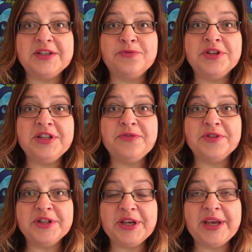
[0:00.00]

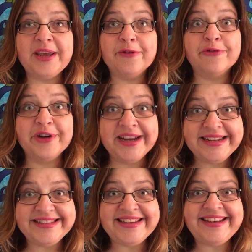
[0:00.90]

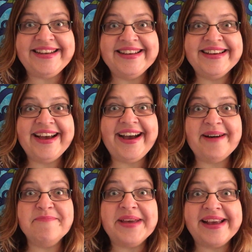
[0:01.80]
really
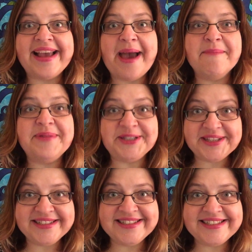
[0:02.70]
big
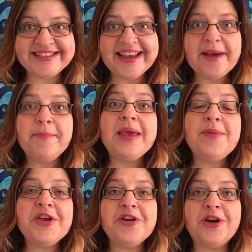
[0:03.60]
ambitions,
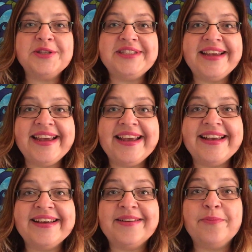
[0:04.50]
maybe you're not
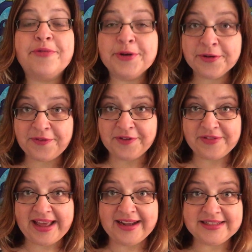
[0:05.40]
seeing proof of
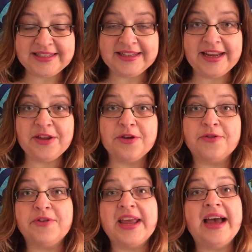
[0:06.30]
that in
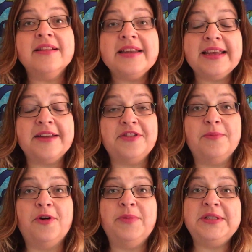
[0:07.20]
your reality at the
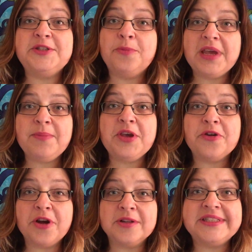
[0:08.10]
moment. So maybe
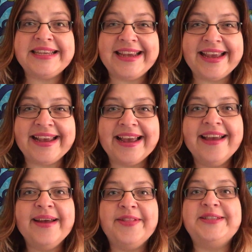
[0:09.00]
you're not seeing
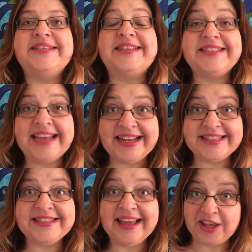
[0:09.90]
the
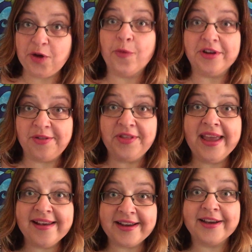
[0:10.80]
success that you would
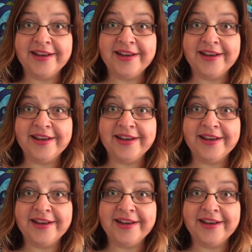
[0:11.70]
think